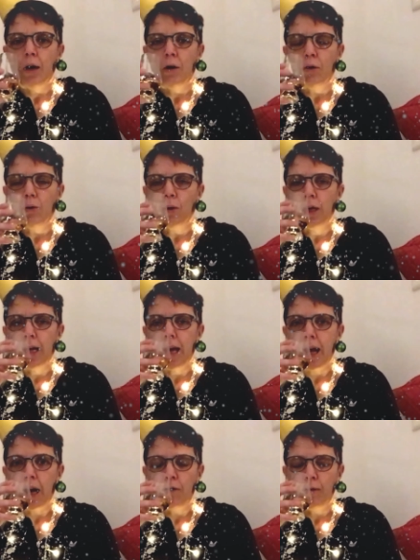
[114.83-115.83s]
or
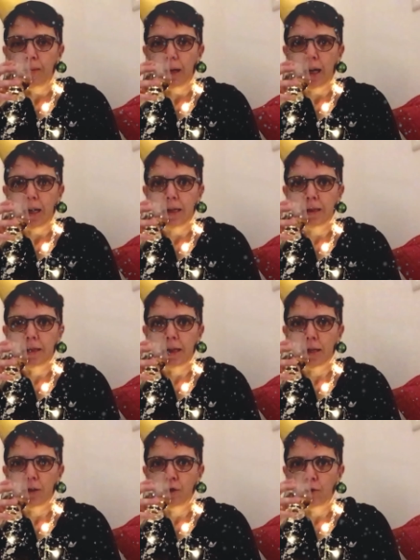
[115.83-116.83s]
caramelized
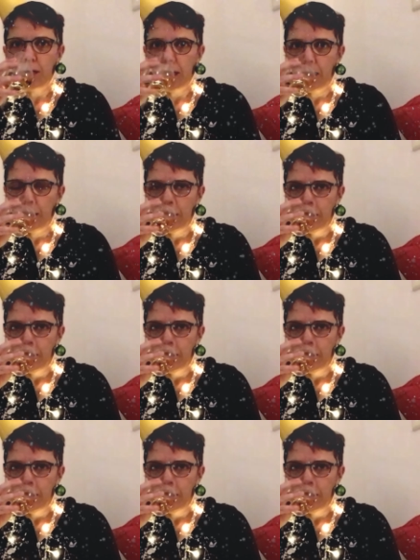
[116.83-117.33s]
tangerine.